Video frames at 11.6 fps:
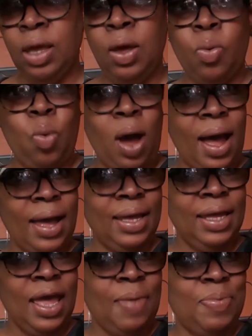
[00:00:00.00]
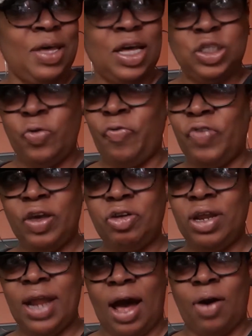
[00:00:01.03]
Why? Because you figured
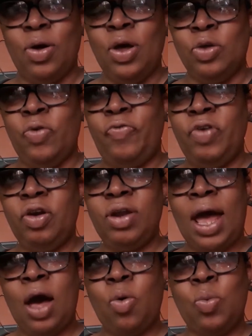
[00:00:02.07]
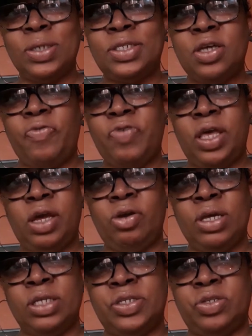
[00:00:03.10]
it out. You figured out what self-care
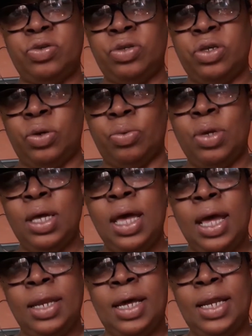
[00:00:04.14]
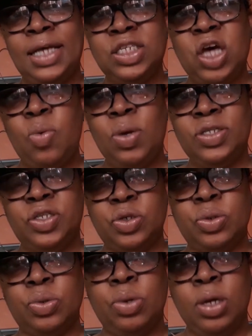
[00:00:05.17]
is to you. Now let's go
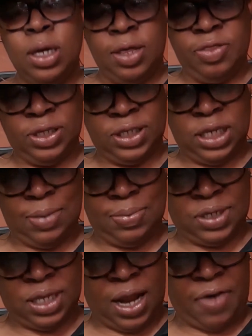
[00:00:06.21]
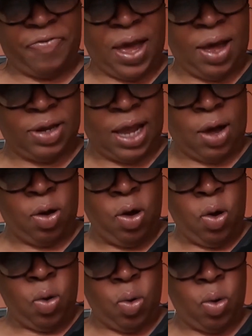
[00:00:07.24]
into the tips that I found out
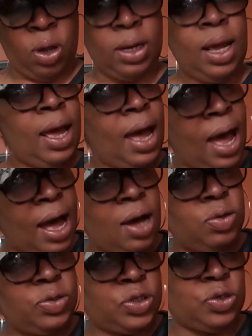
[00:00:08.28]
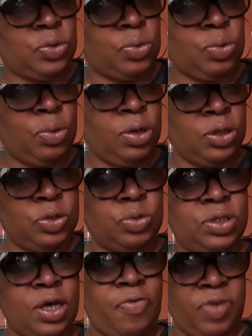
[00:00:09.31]
on how to do
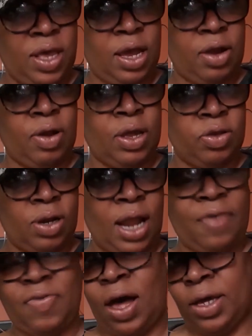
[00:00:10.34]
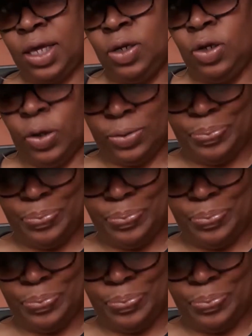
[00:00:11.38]
self-care in your life, how it can look.